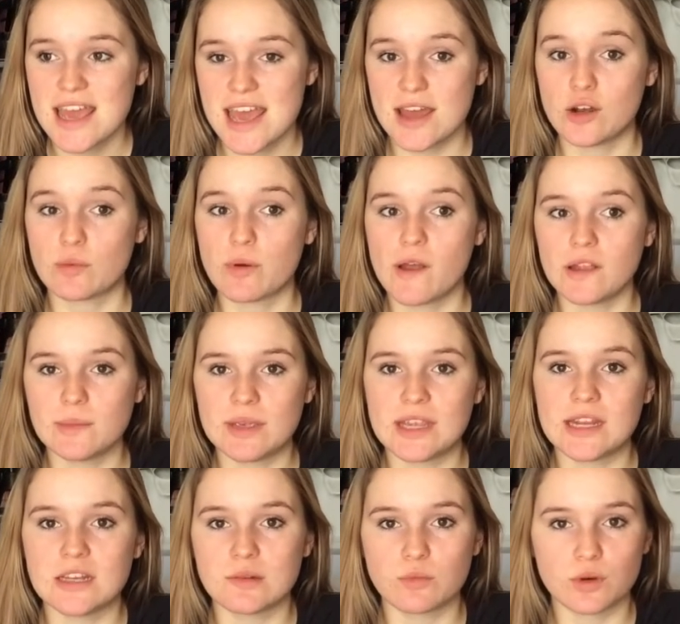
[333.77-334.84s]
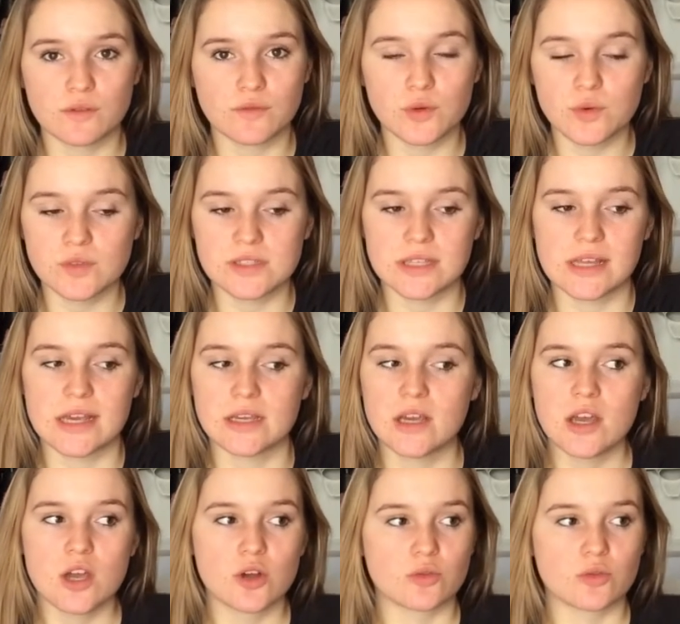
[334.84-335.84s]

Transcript: And I'll probably be eating more foods like